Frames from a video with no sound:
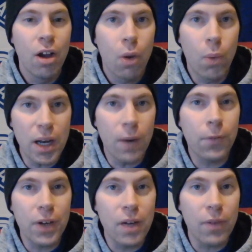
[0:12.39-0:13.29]
We are
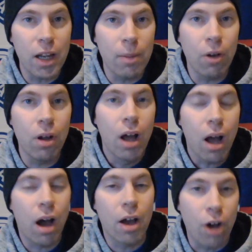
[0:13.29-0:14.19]
free and available
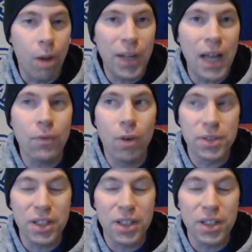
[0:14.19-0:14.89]
on all platforms.